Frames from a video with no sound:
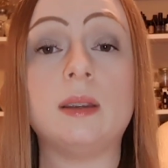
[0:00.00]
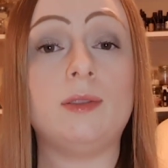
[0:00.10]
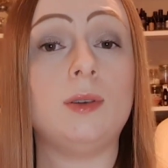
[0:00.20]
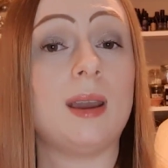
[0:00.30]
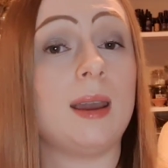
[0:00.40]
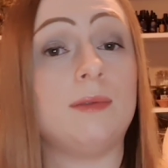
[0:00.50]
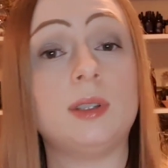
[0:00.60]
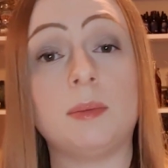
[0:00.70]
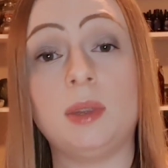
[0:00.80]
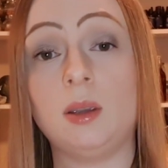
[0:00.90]
if you have
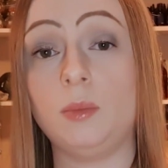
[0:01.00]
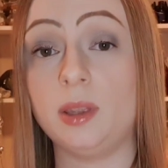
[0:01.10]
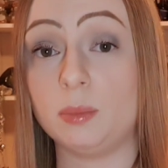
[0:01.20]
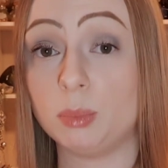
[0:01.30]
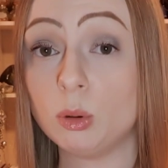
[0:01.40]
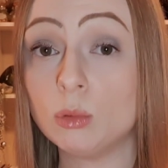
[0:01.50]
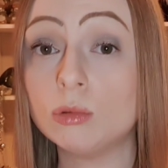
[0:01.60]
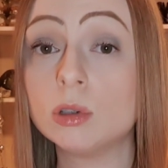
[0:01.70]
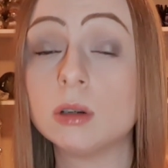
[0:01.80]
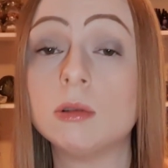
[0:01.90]
something with a
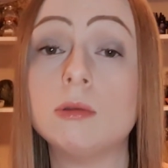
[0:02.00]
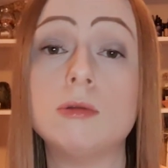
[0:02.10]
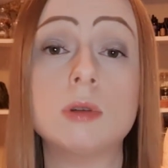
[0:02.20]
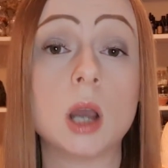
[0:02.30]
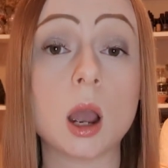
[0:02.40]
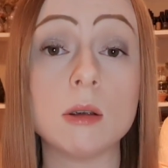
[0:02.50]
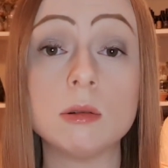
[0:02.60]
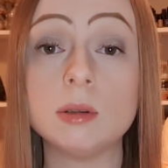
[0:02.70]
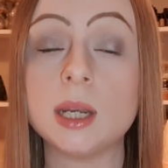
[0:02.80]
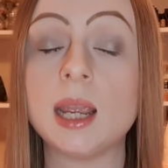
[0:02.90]
portal
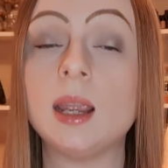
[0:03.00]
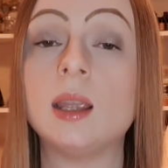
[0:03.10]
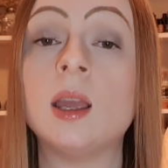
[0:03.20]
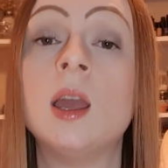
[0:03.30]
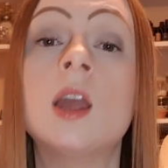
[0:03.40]
coding